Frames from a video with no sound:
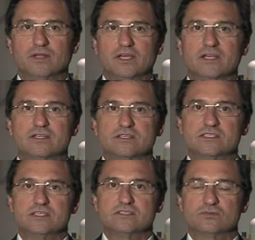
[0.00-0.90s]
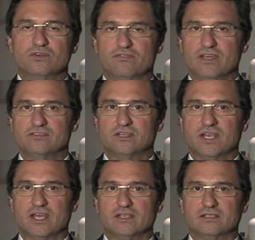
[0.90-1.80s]
malignant diseases we face
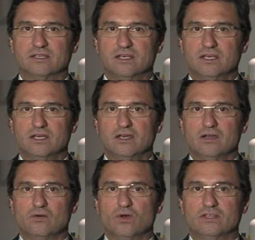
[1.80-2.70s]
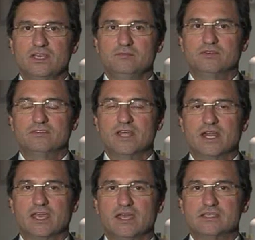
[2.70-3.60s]
today. While teams of
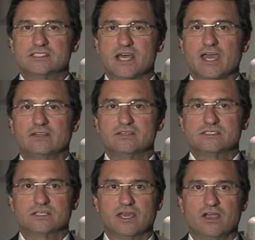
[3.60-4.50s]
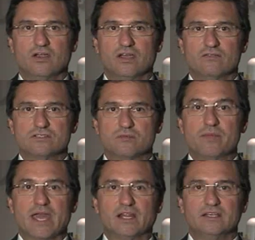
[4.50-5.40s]
dedicated scientists and caregivers are
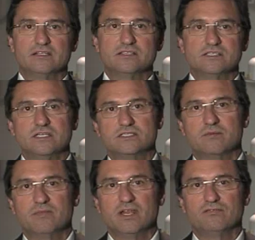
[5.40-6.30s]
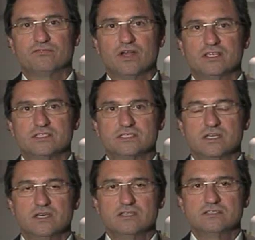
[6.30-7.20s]
battling the disease on many fronts,
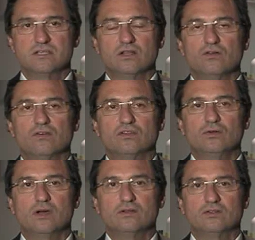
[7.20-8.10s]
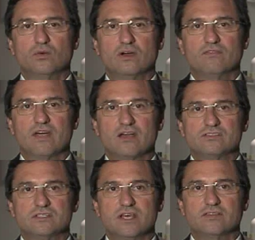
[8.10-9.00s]
still over
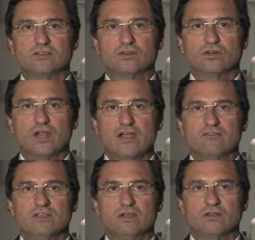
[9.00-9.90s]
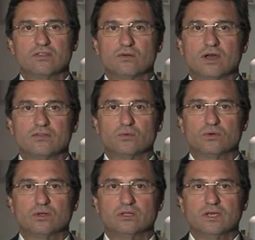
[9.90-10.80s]
212,000 deaths occur every year throughout the
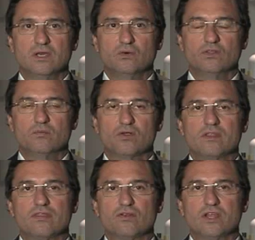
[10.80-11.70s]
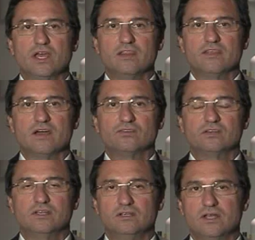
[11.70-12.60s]
world, with more than
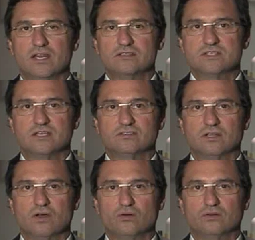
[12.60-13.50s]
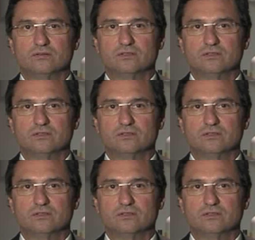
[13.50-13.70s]
38,000 in the United States alone.